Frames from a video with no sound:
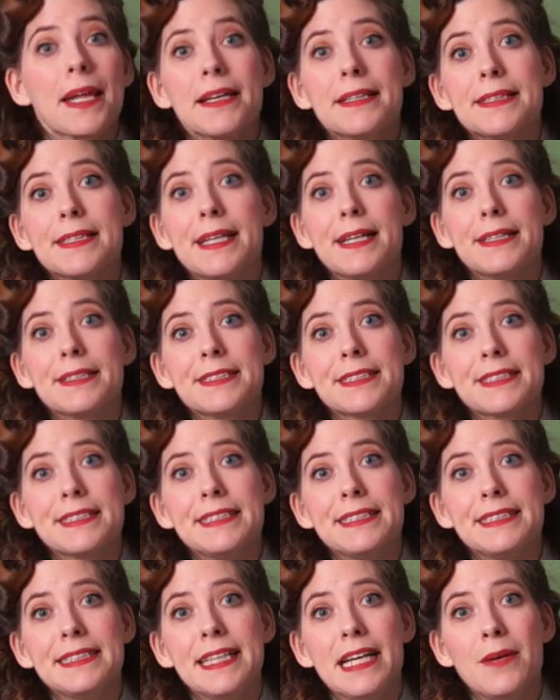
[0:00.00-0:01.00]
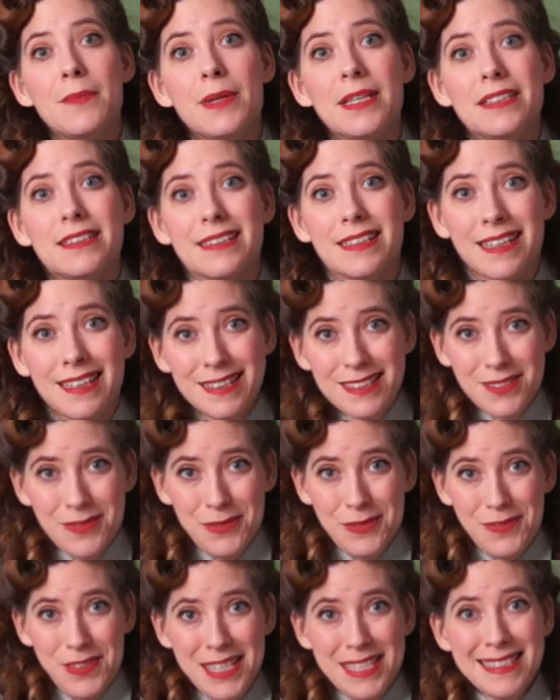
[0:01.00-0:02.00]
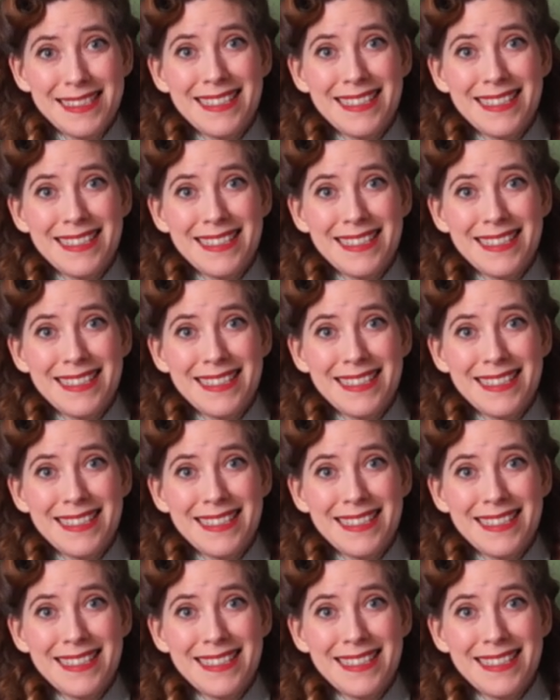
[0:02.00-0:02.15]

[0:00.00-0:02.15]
So now I just need to hem it and then it's reveal